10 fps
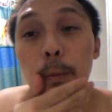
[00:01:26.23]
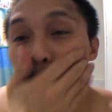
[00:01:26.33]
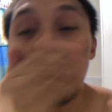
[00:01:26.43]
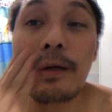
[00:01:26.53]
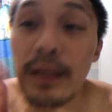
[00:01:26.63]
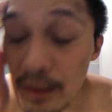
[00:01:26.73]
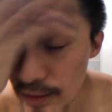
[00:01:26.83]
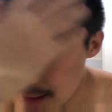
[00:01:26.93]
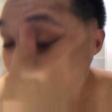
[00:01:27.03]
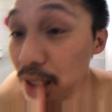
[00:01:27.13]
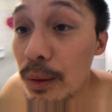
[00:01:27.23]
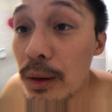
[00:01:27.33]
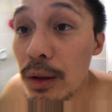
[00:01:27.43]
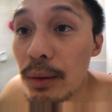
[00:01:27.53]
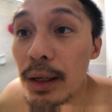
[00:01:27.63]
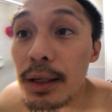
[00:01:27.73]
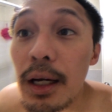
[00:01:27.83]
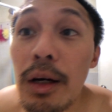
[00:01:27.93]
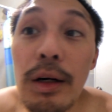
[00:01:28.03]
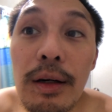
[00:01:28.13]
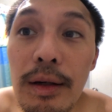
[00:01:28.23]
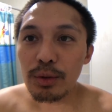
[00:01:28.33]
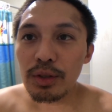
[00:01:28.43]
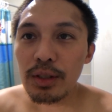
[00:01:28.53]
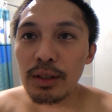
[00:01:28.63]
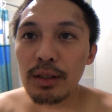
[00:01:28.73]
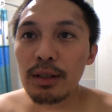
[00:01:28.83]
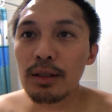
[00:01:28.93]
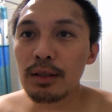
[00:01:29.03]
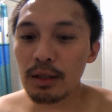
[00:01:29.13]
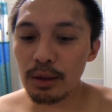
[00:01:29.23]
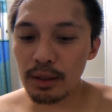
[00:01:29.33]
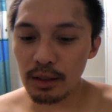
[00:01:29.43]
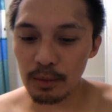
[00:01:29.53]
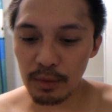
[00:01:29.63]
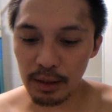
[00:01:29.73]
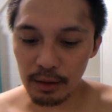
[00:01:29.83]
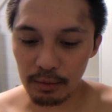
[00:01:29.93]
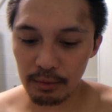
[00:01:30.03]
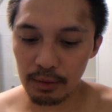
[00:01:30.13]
So again, this is how I look right now. You'll see how I cut my hair.